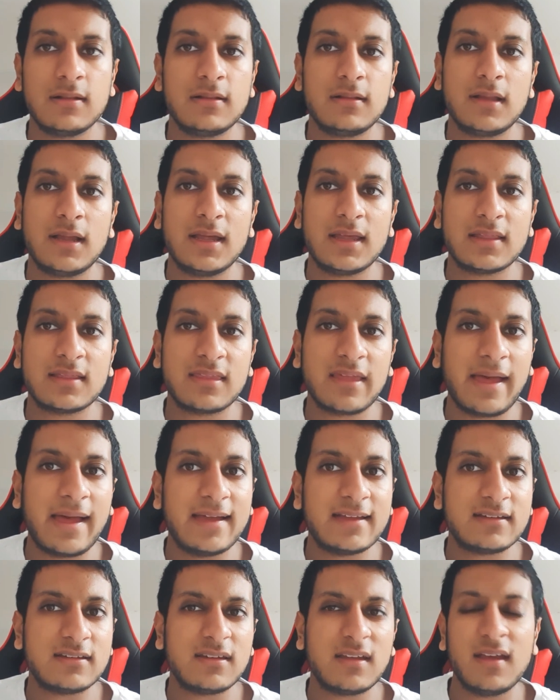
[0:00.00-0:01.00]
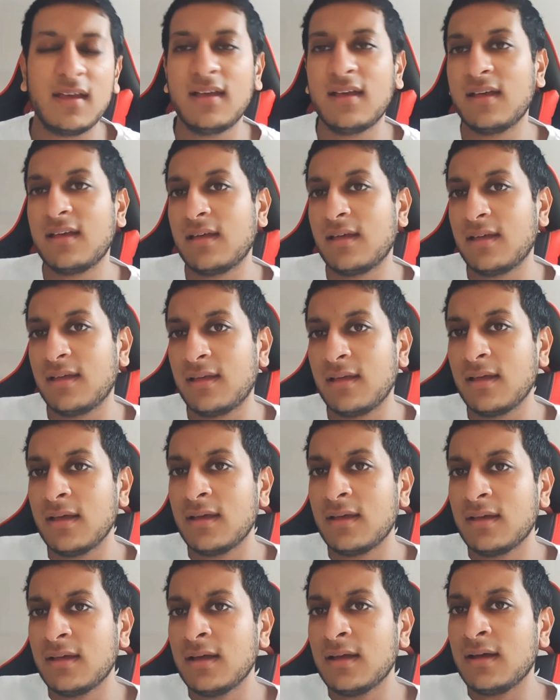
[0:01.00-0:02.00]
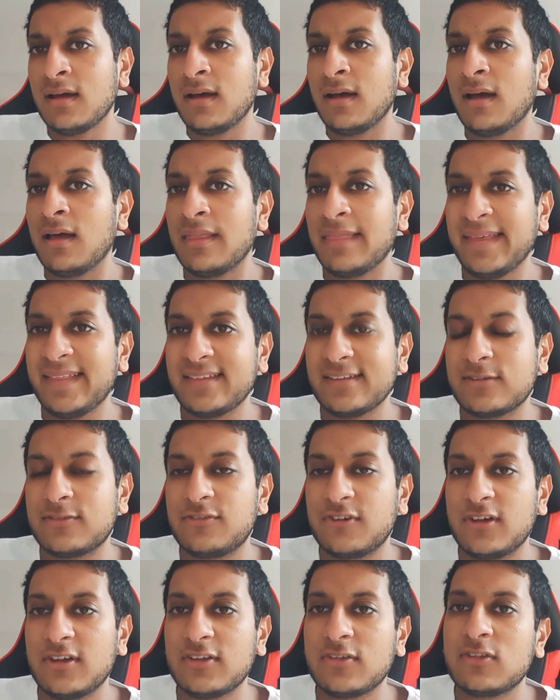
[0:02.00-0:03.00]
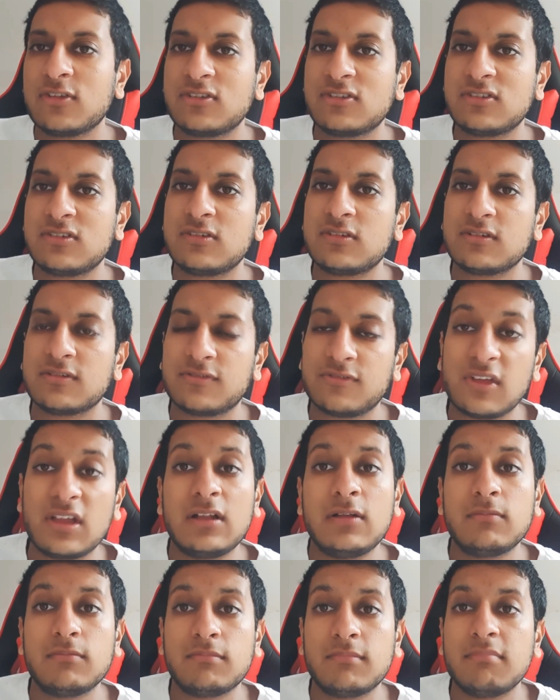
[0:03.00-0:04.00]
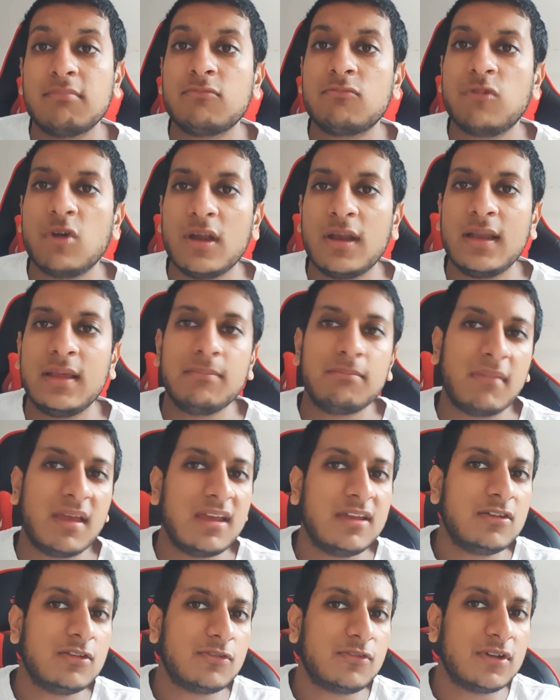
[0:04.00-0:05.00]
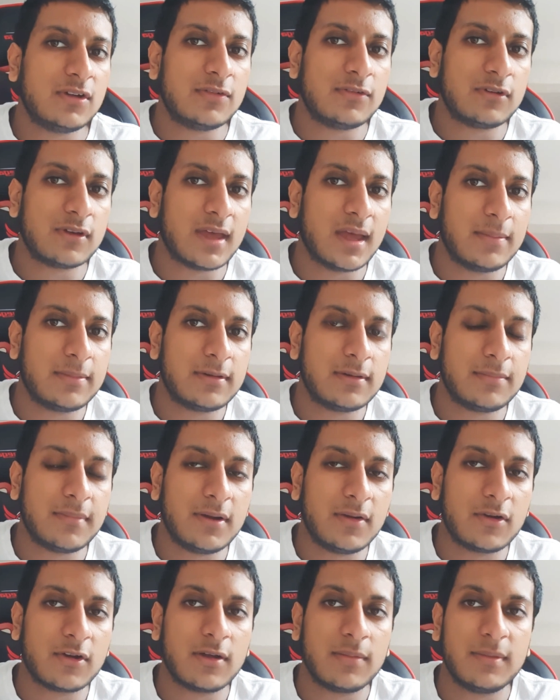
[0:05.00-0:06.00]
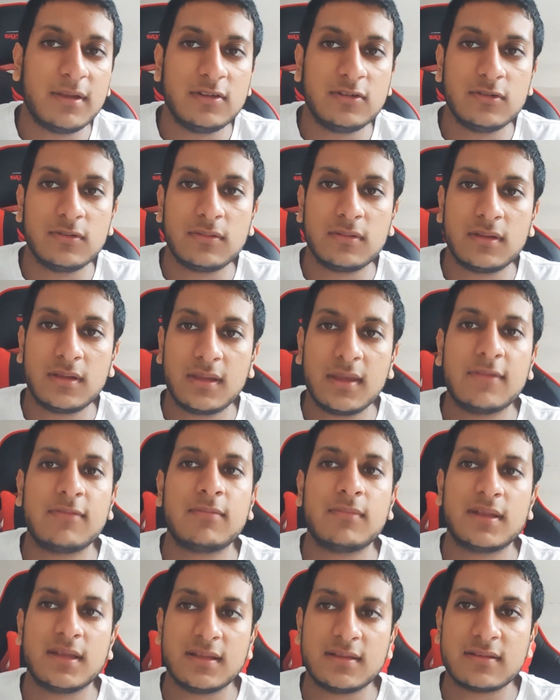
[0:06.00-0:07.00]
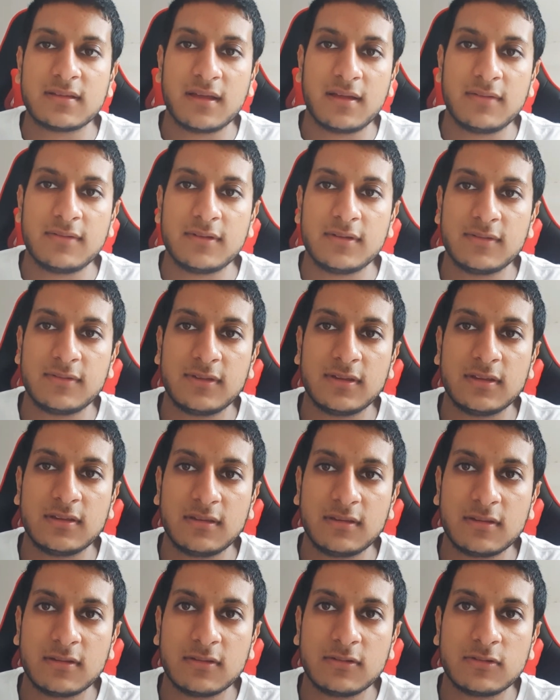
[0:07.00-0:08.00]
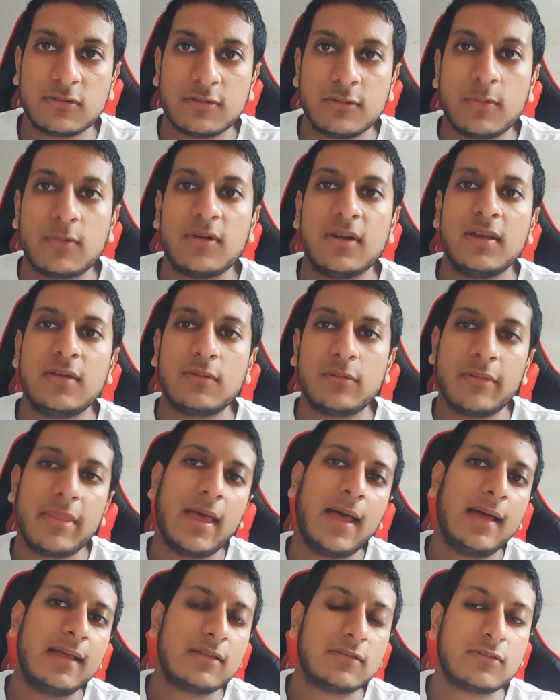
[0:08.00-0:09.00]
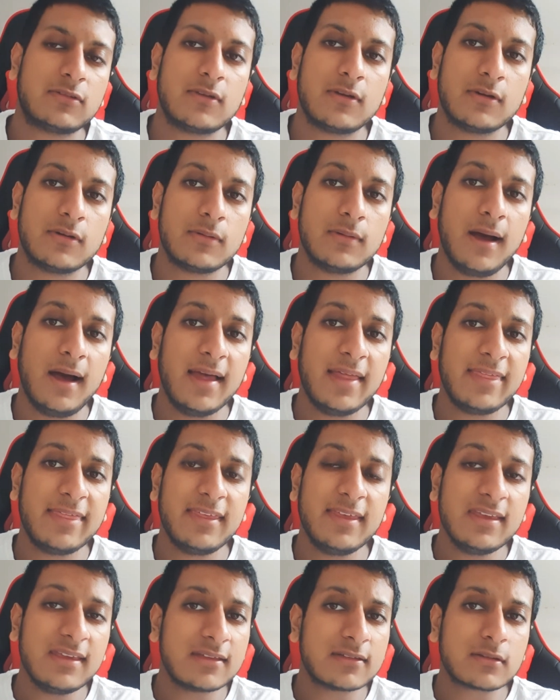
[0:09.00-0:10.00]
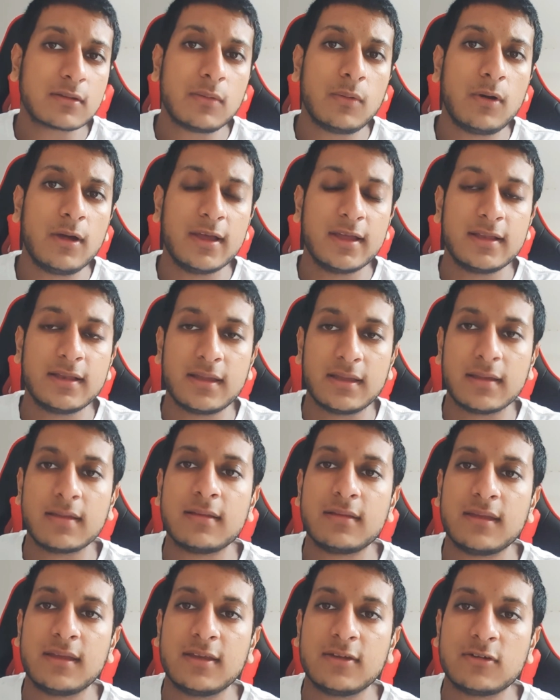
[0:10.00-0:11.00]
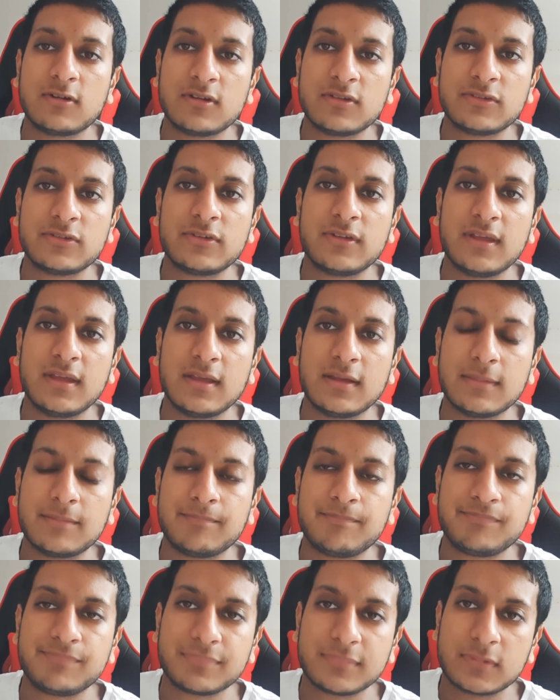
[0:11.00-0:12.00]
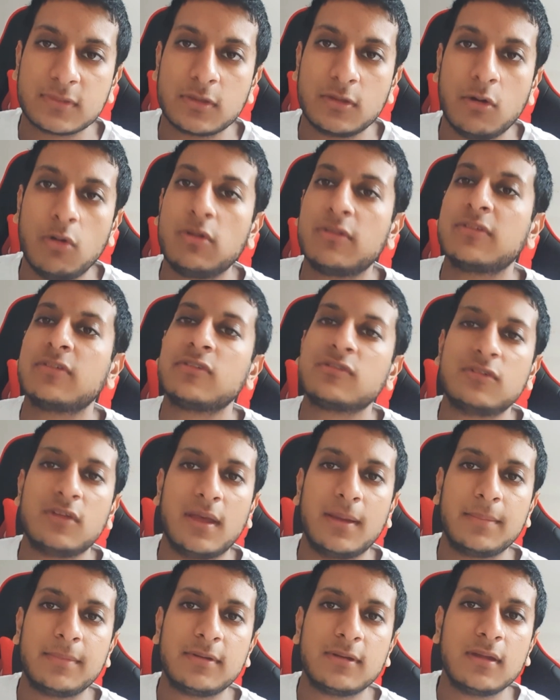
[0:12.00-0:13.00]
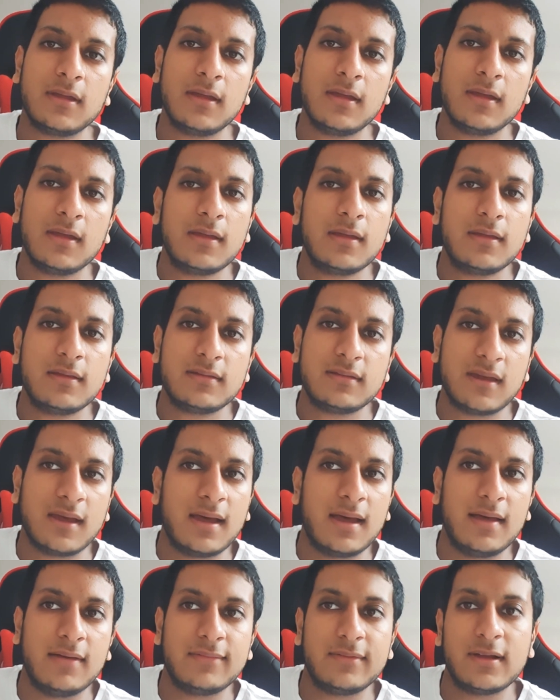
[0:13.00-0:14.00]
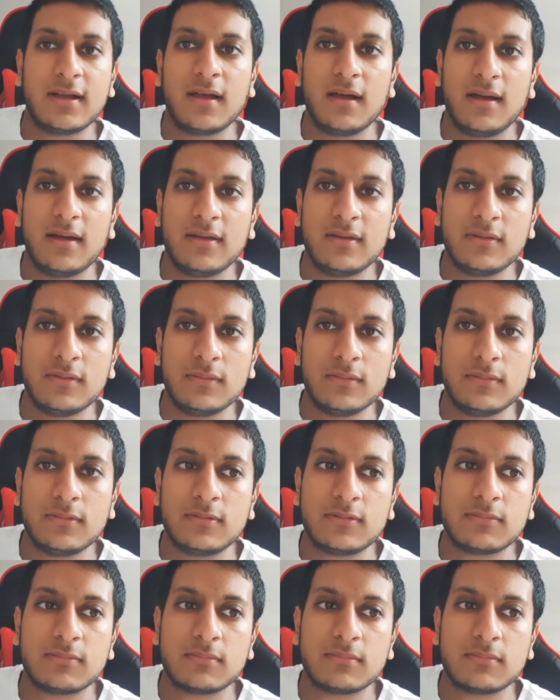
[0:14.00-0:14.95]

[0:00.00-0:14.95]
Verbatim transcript: like that. I think this first film really made you feel for Captain America, made you give him an insight into his story and all that. So I think it's quite like an interesting concept to have a guy who's,